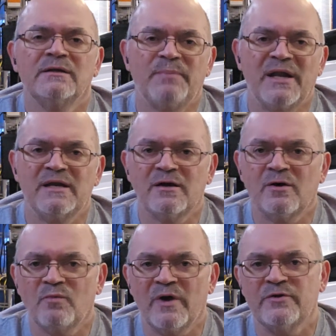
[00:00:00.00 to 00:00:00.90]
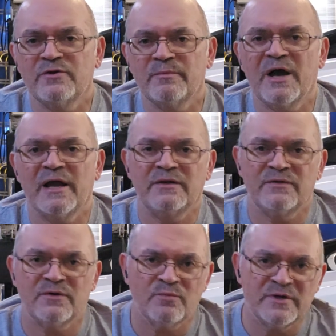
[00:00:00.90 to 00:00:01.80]
depending on whether you're buying
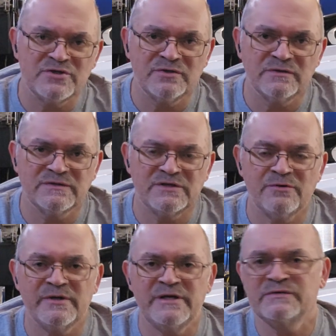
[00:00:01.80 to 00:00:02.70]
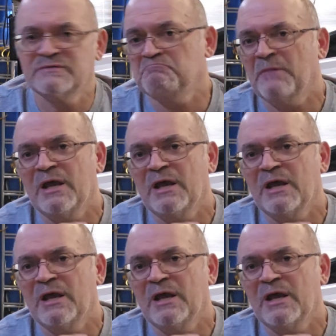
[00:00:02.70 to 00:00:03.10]
the original series,